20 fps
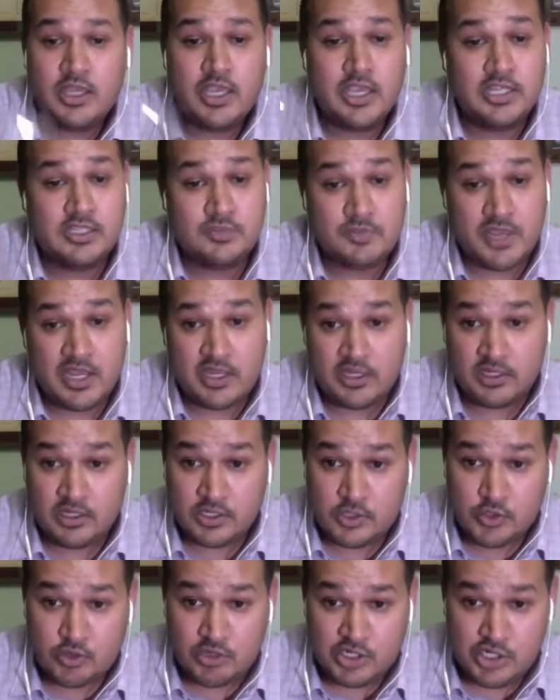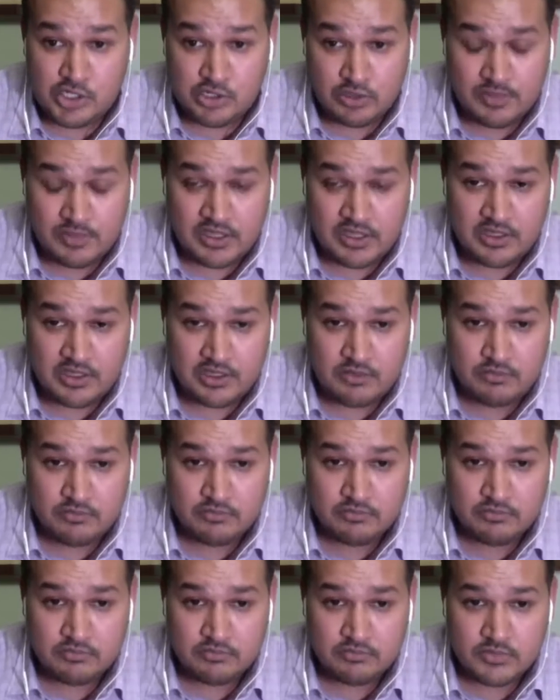It's made in the traditional method.
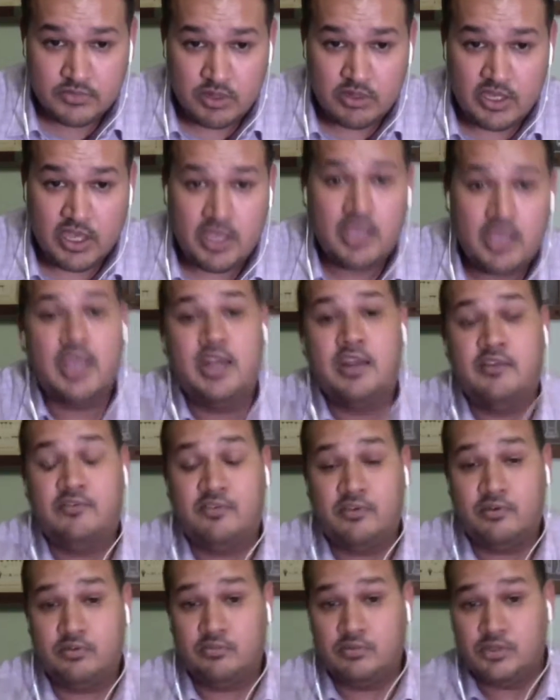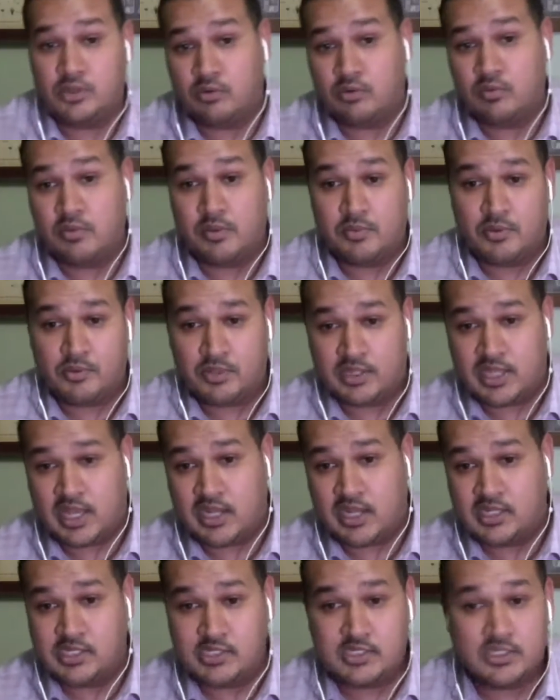Okay, and if you don't remember what that
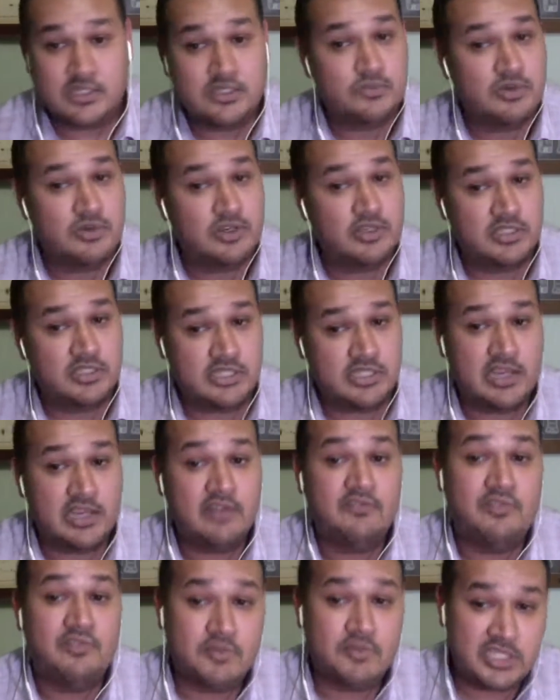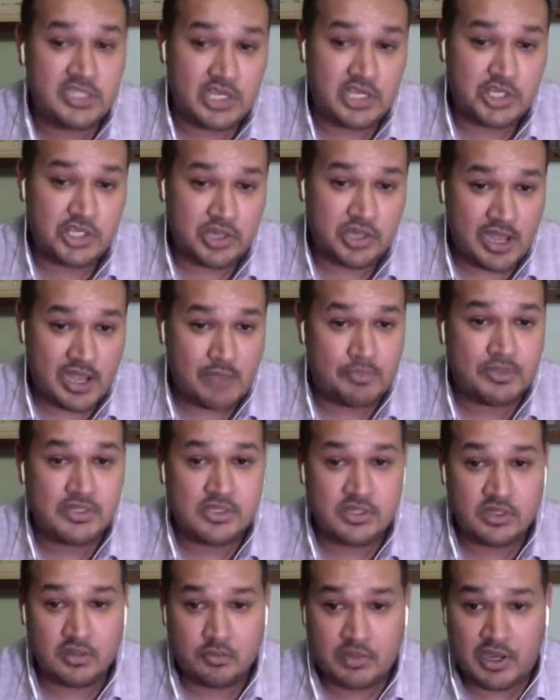is, it's where the second fermentation happens
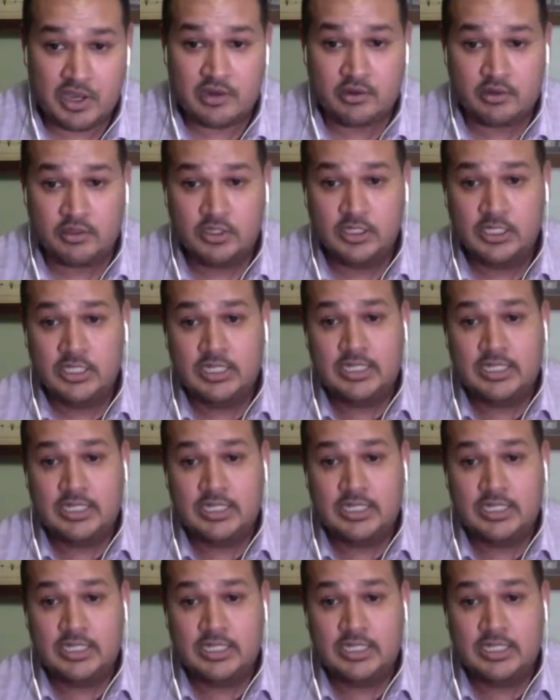in the bottle.